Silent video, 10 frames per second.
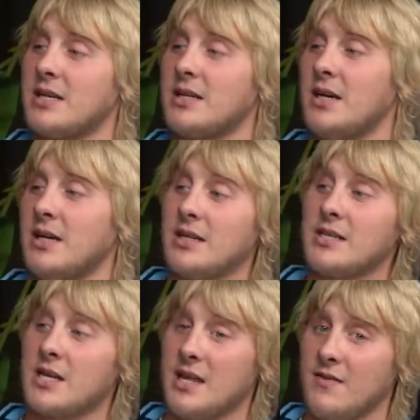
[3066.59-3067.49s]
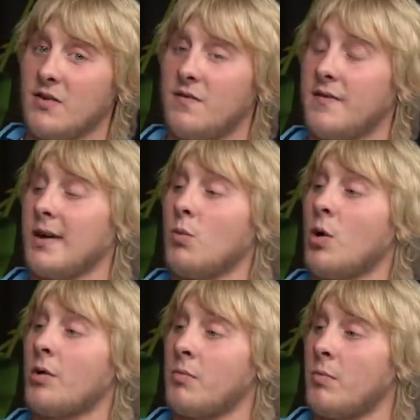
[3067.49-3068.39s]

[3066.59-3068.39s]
lad. They said if you could fight one